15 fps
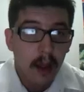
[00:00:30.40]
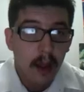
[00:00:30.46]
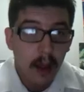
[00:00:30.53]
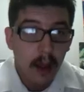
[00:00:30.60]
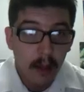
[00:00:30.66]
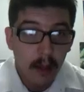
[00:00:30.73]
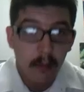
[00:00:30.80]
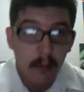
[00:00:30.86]

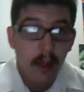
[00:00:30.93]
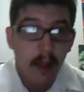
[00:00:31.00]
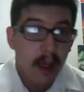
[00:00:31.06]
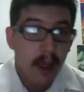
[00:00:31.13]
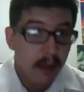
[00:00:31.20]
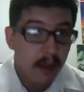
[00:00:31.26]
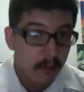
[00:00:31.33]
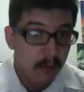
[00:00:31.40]
Montana.
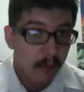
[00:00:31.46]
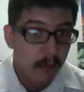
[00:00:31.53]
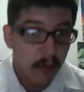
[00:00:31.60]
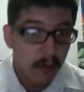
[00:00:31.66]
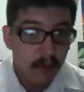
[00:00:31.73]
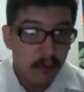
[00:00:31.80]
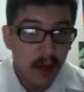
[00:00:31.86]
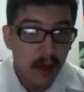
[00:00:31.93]

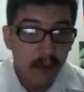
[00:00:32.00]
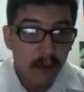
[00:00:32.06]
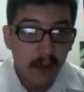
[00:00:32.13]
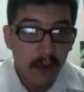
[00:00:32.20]
First off,